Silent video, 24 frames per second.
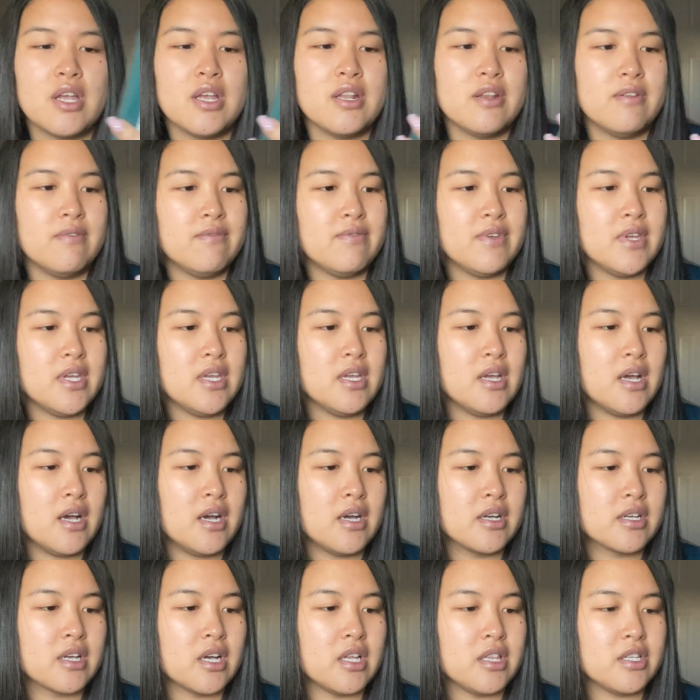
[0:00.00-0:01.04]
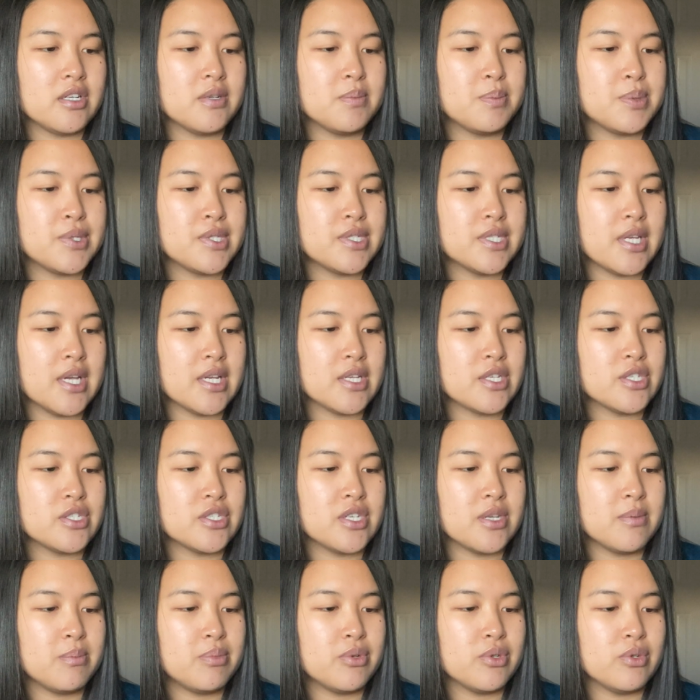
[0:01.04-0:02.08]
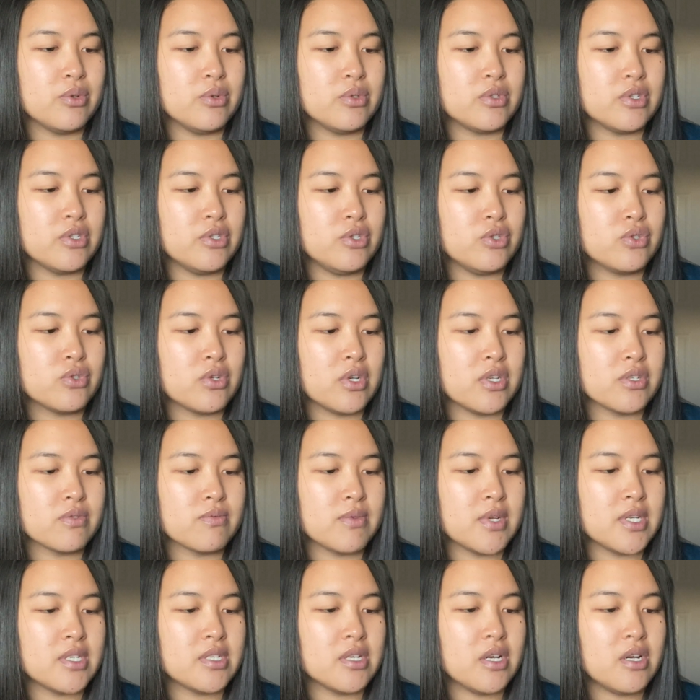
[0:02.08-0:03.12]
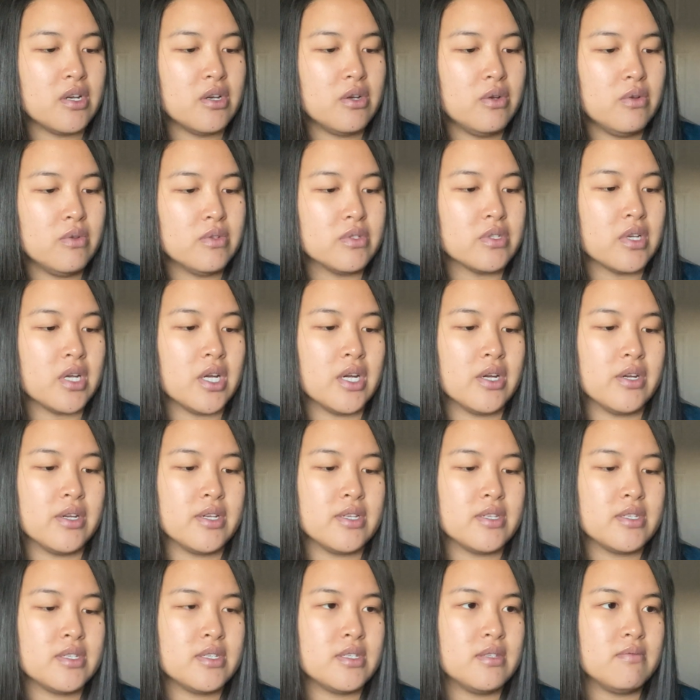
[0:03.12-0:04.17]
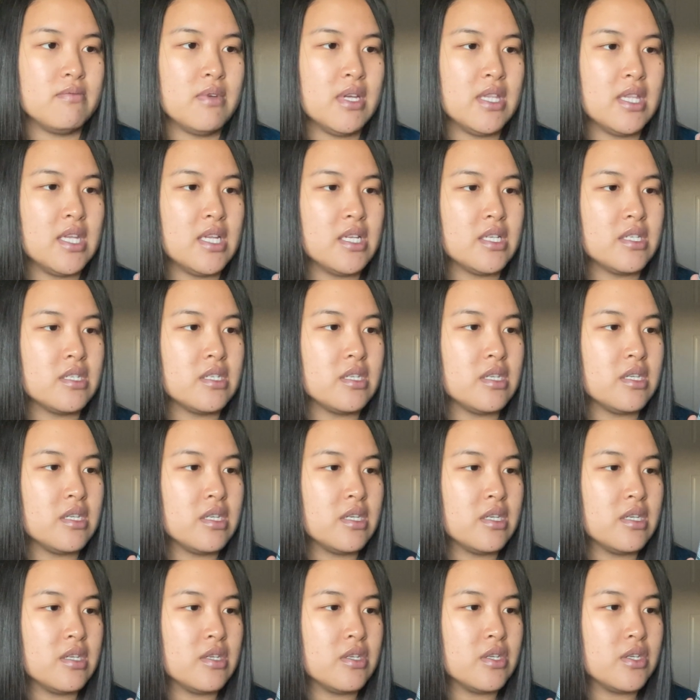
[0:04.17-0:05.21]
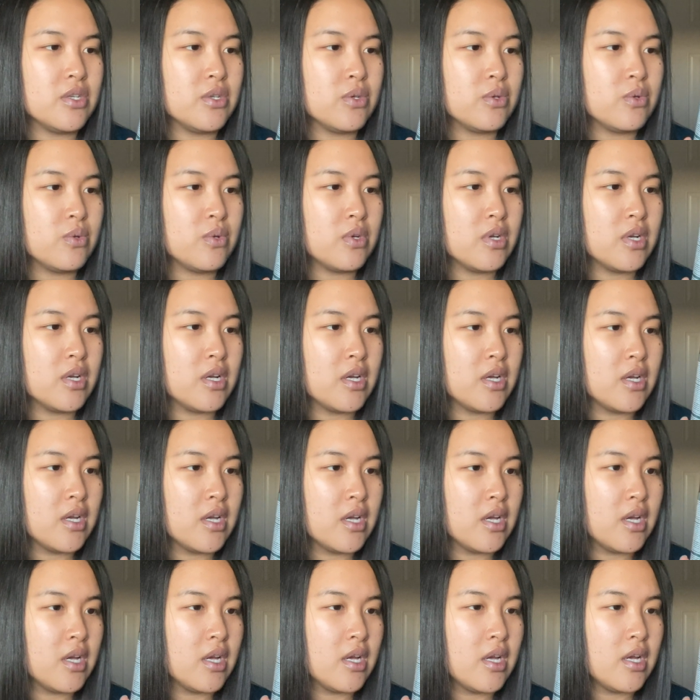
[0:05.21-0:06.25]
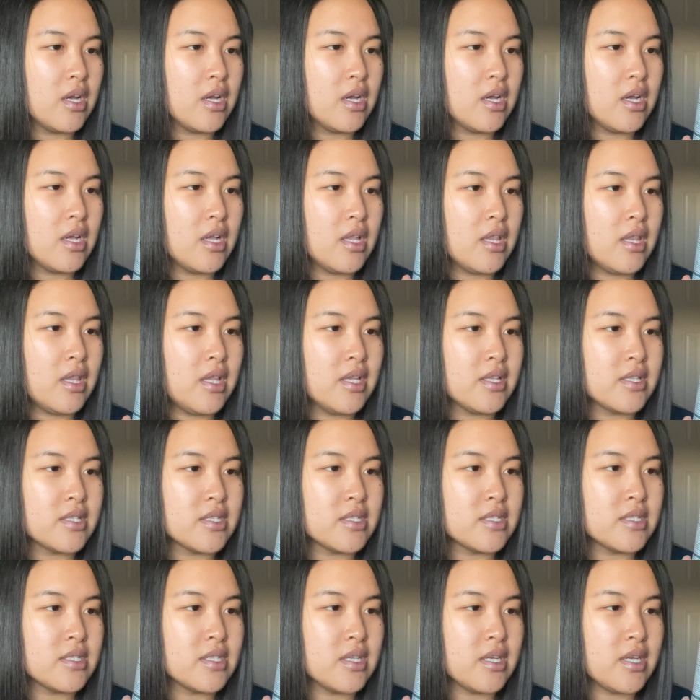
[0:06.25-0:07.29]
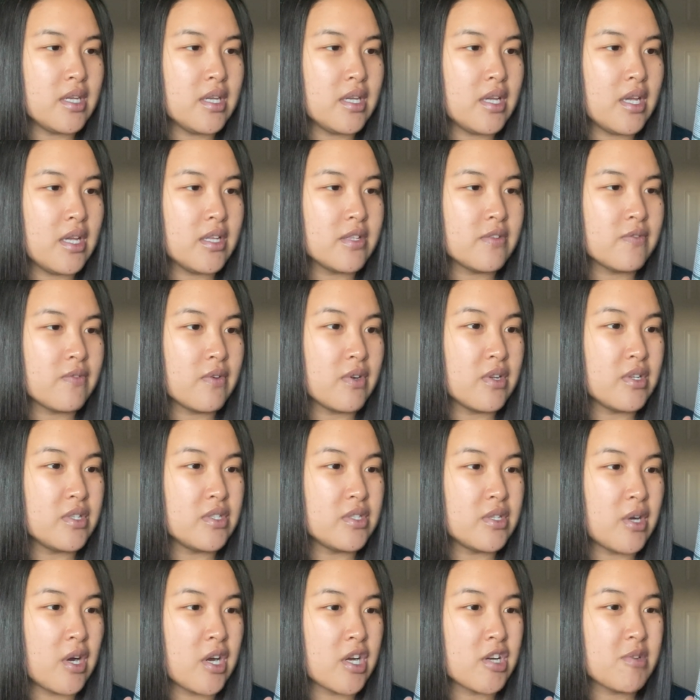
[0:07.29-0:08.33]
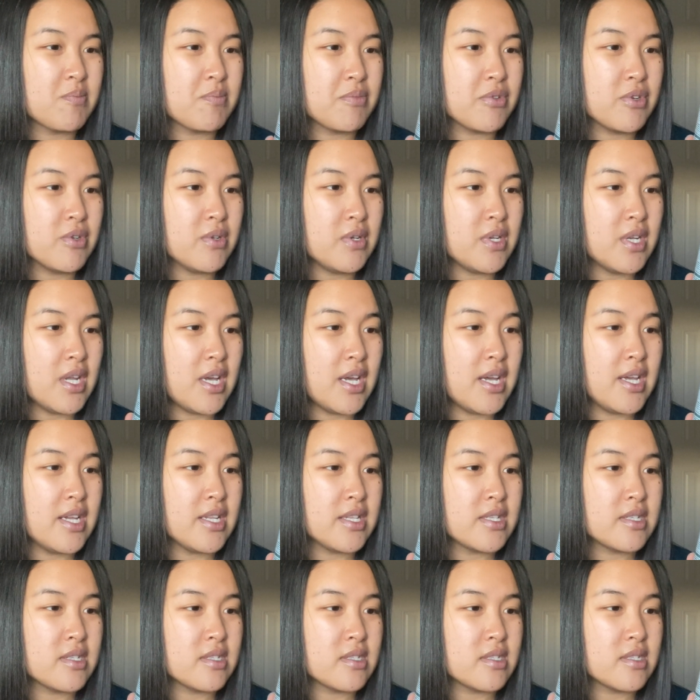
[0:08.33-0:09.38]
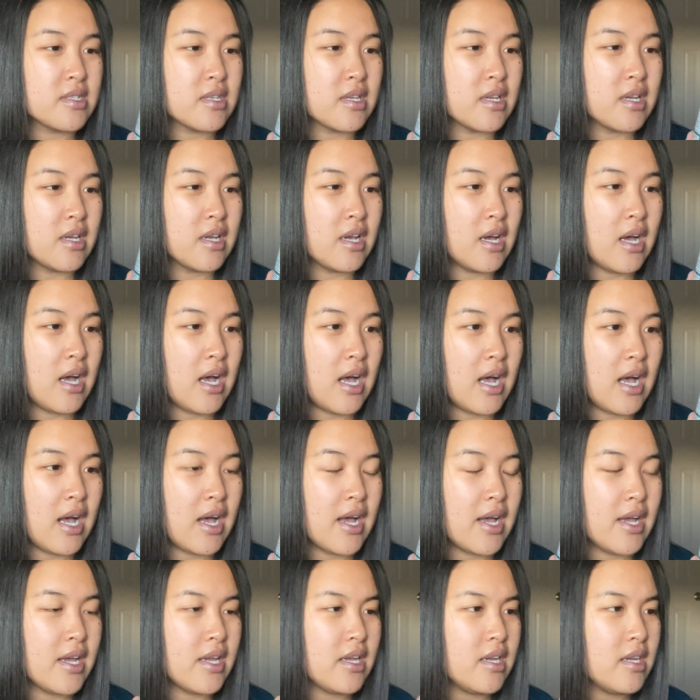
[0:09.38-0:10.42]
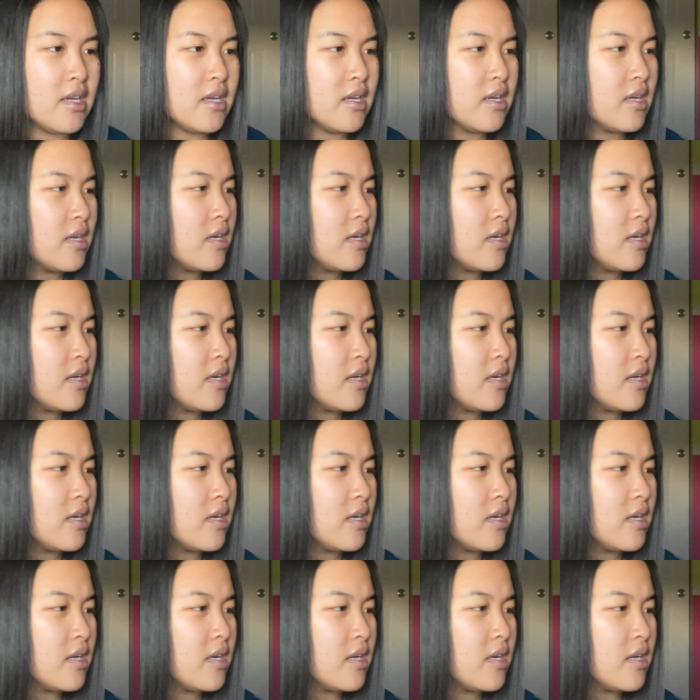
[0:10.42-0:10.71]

Envy Color Obsessed shampoo to neutralize red tones. I already read that to you. Let's see. It's for dark brunettes, a high